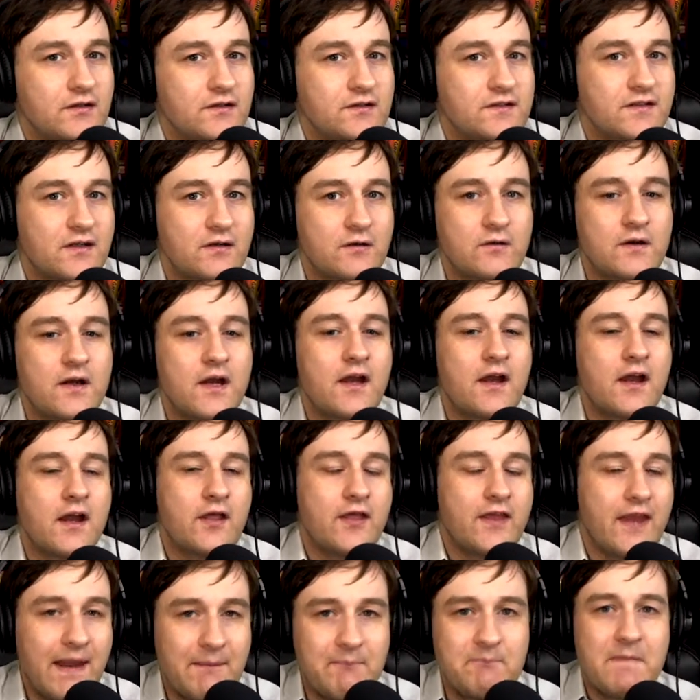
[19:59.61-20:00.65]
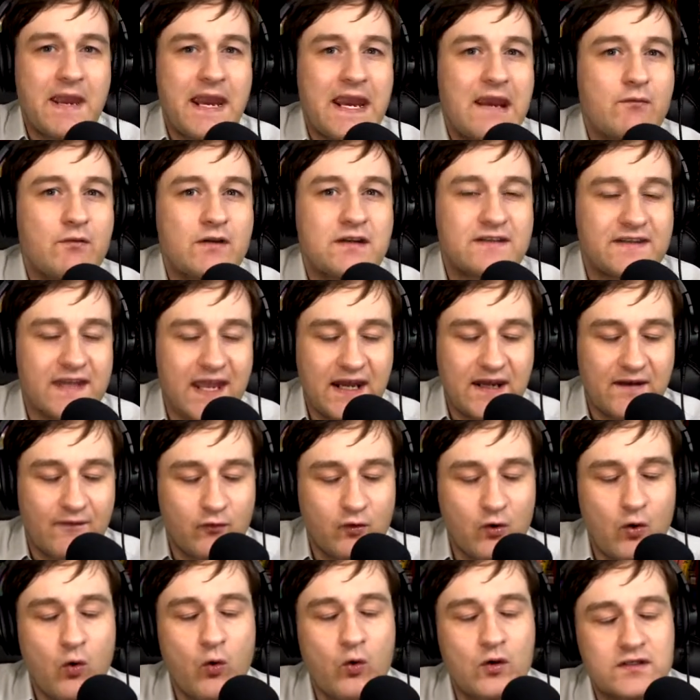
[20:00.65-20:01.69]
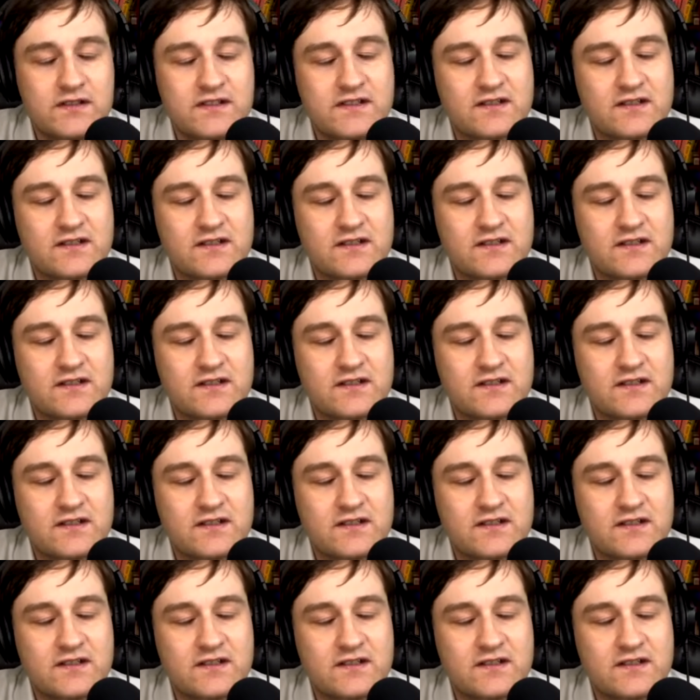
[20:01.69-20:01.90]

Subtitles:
So that that of course